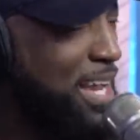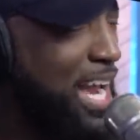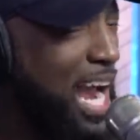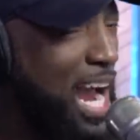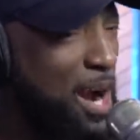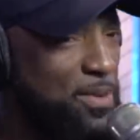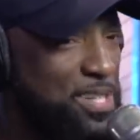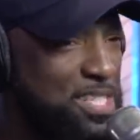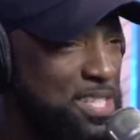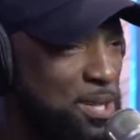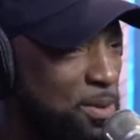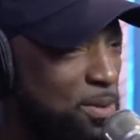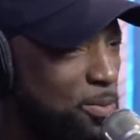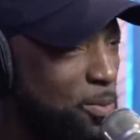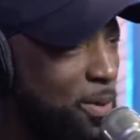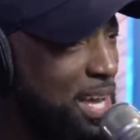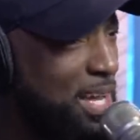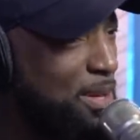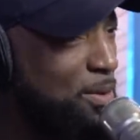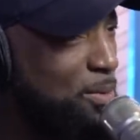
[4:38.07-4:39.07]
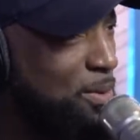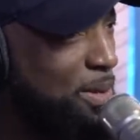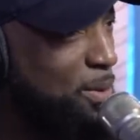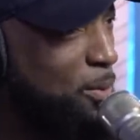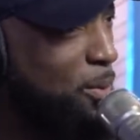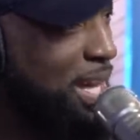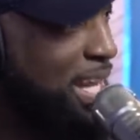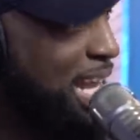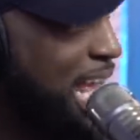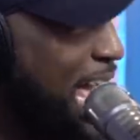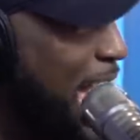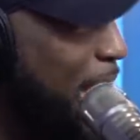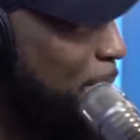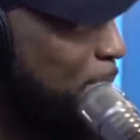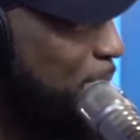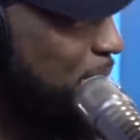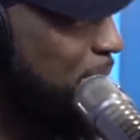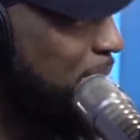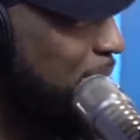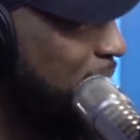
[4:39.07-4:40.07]
Gary Tooth, what, what what
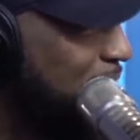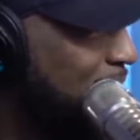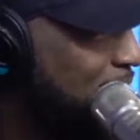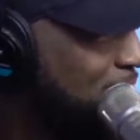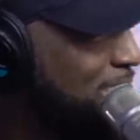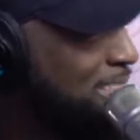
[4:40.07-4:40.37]
happened?